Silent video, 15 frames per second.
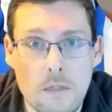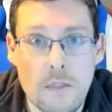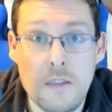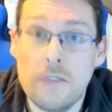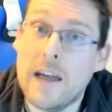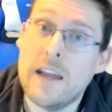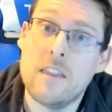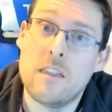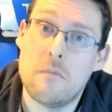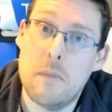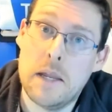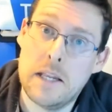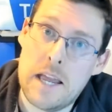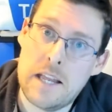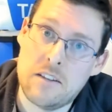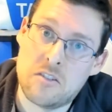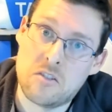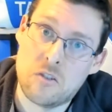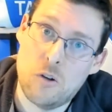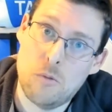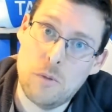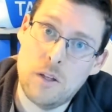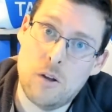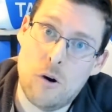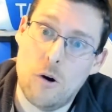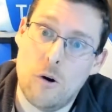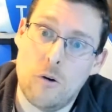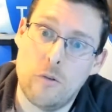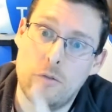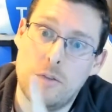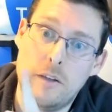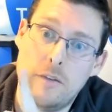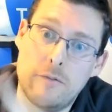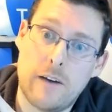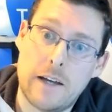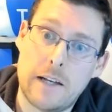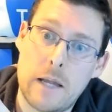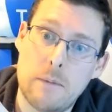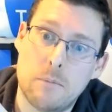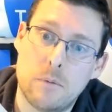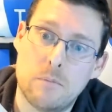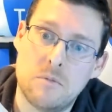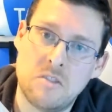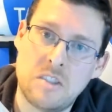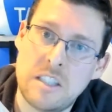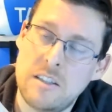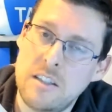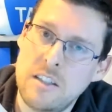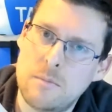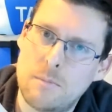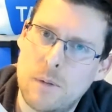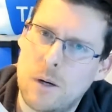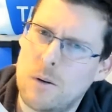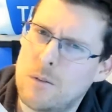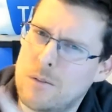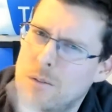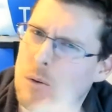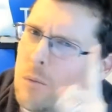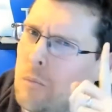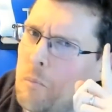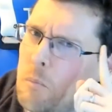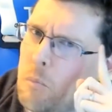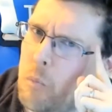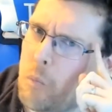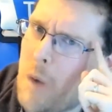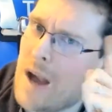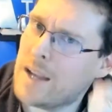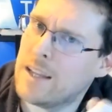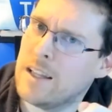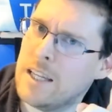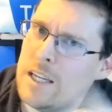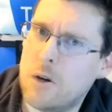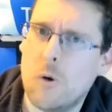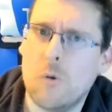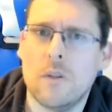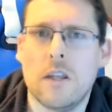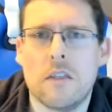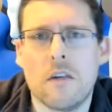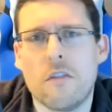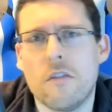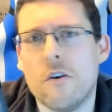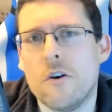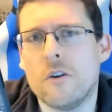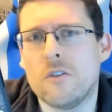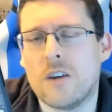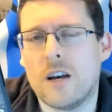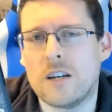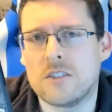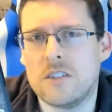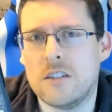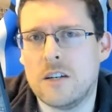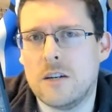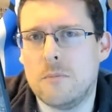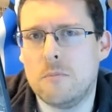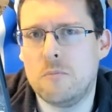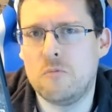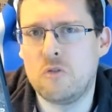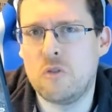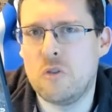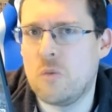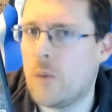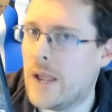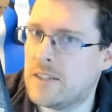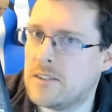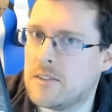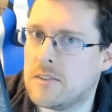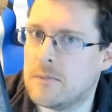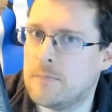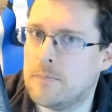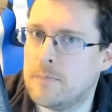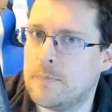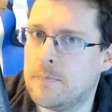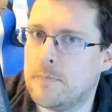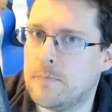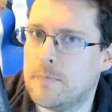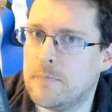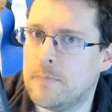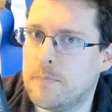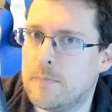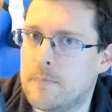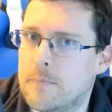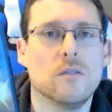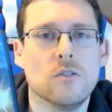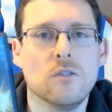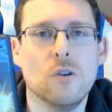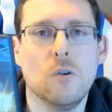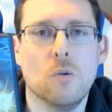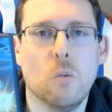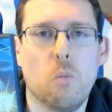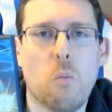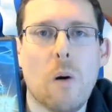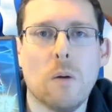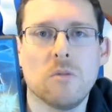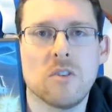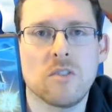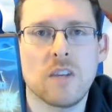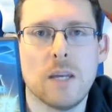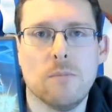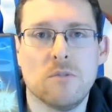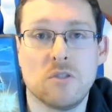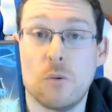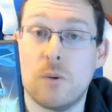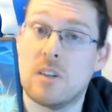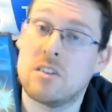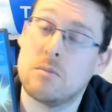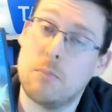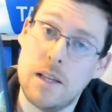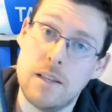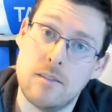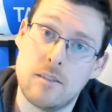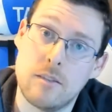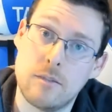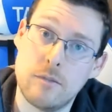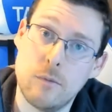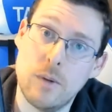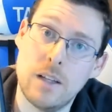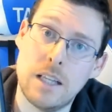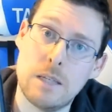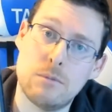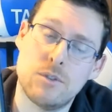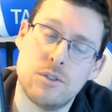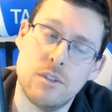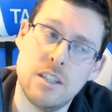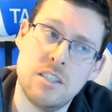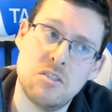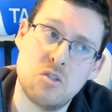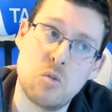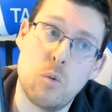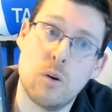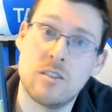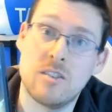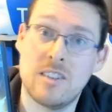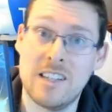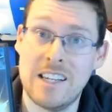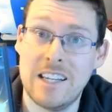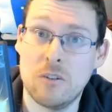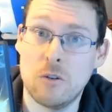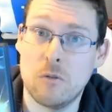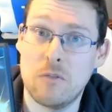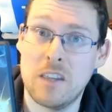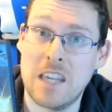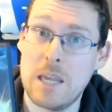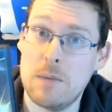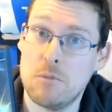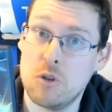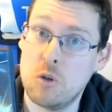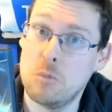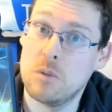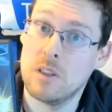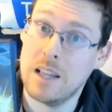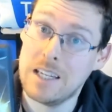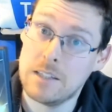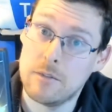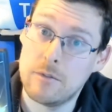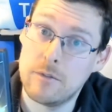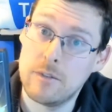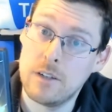The 9th main instalment of the Fire Emblem series, but wackily only the 3rd to actually come to the West. So why was this game so expensive? Well, it was released towards the end of the GameCube's life.